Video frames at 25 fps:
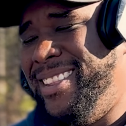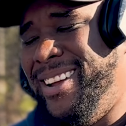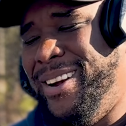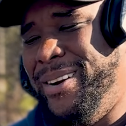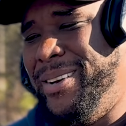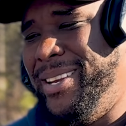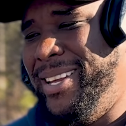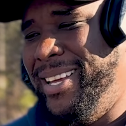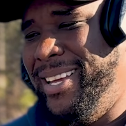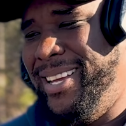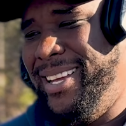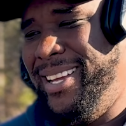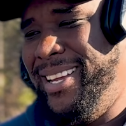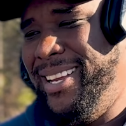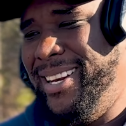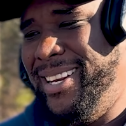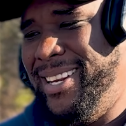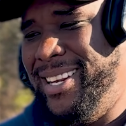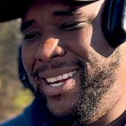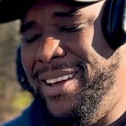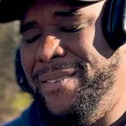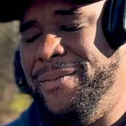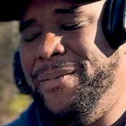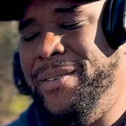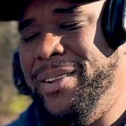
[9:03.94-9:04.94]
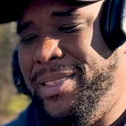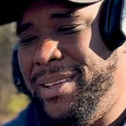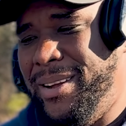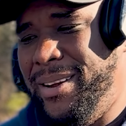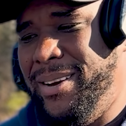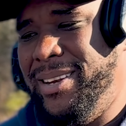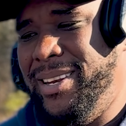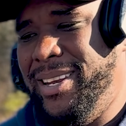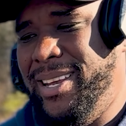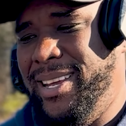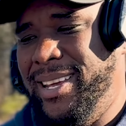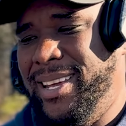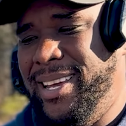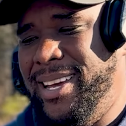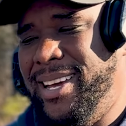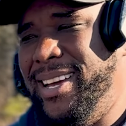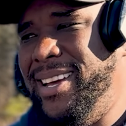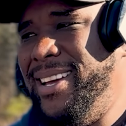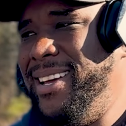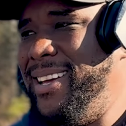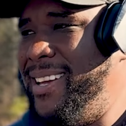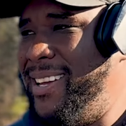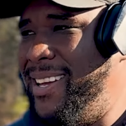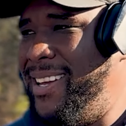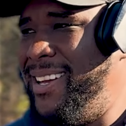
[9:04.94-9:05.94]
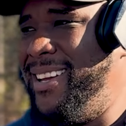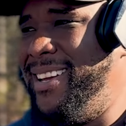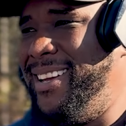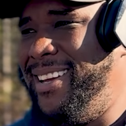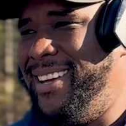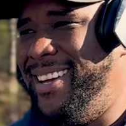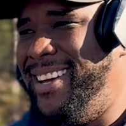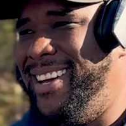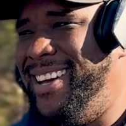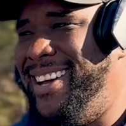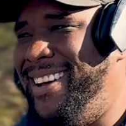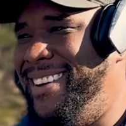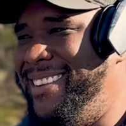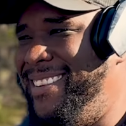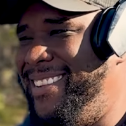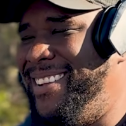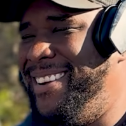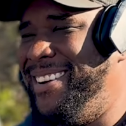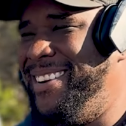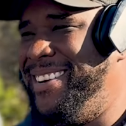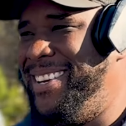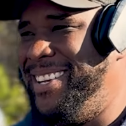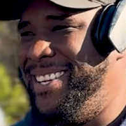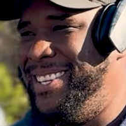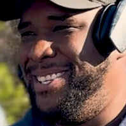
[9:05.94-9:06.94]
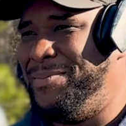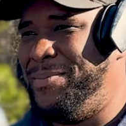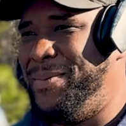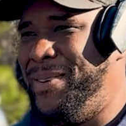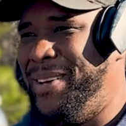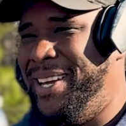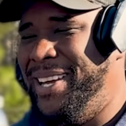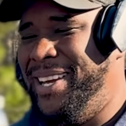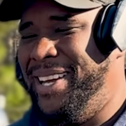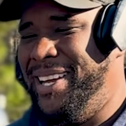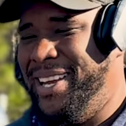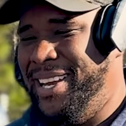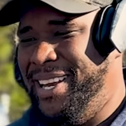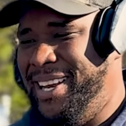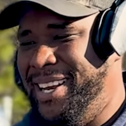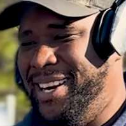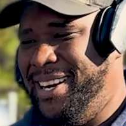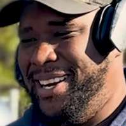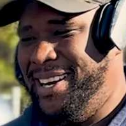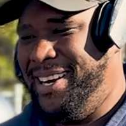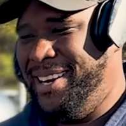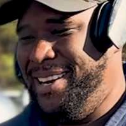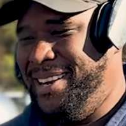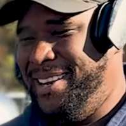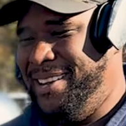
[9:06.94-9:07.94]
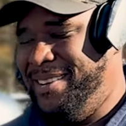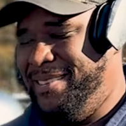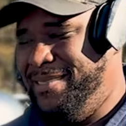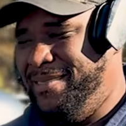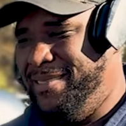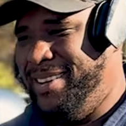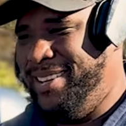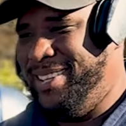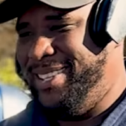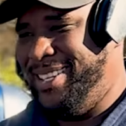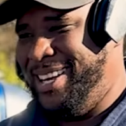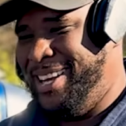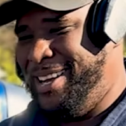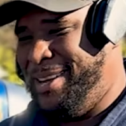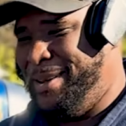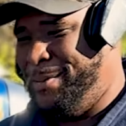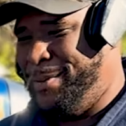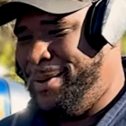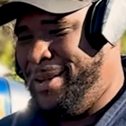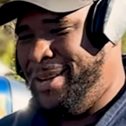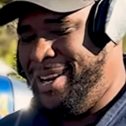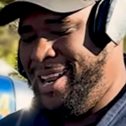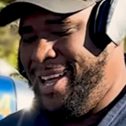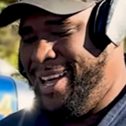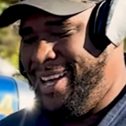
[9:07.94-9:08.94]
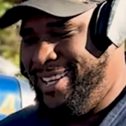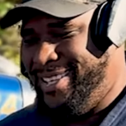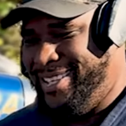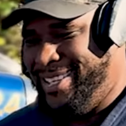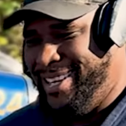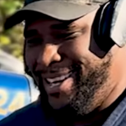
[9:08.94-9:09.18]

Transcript: 13. 13. Definitely 13, yeah. Yeah, yeah 13 speed. Let's say, but like I